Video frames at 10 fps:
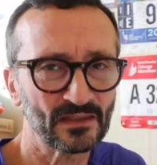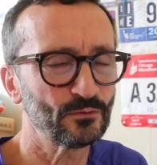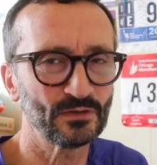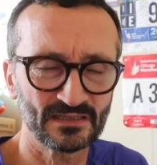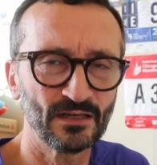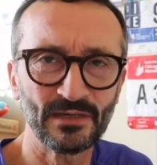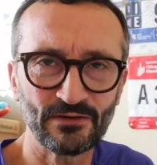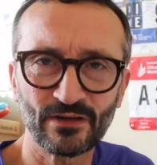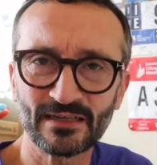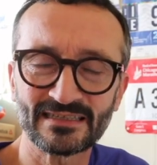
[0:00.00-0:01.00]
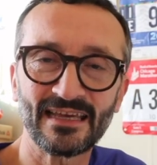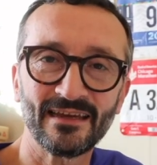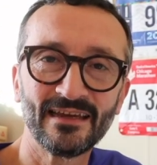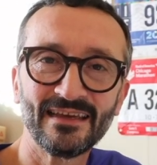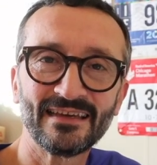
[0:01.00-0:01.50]
oh, there's so many rides
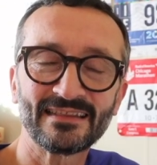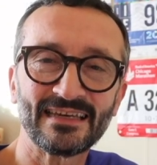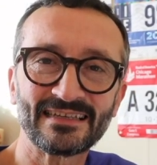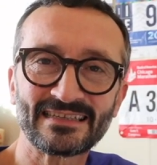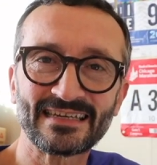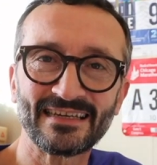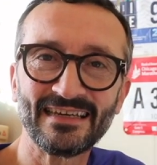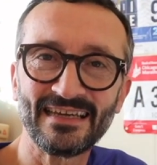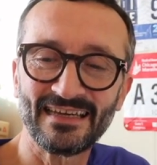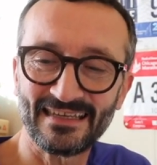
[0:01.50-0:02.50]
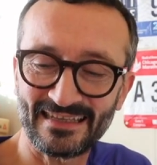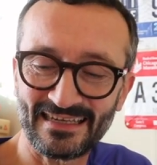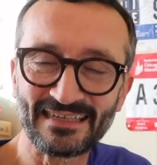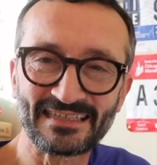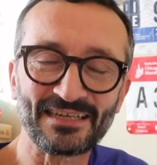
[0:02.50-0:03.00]
there, that the
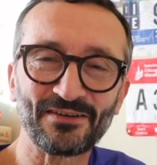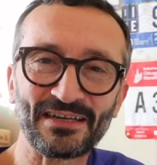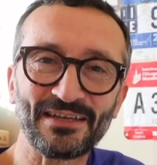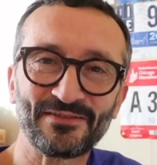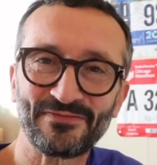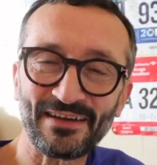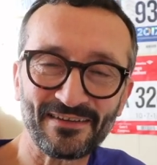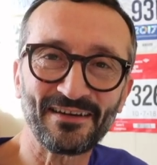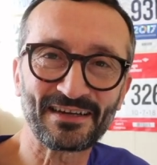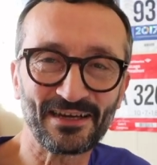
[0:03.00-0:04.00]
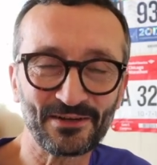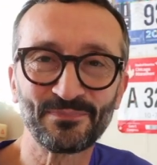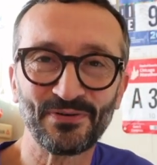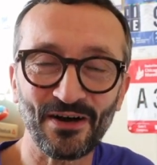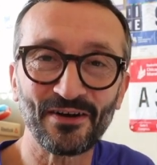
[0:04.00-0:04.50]
Saucony felt like I'd
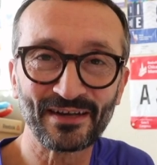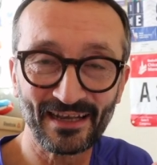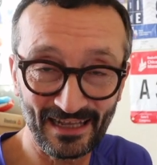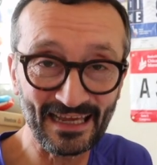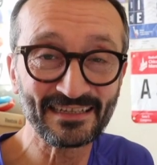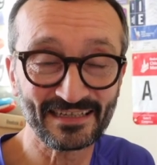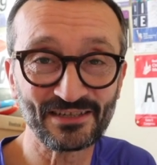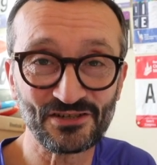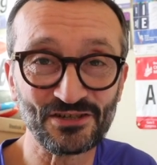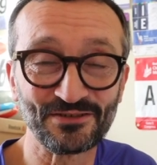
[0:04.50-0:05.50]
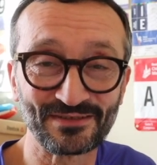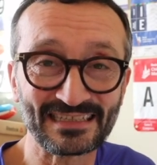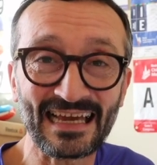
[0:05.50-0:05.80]
put on lead shoes.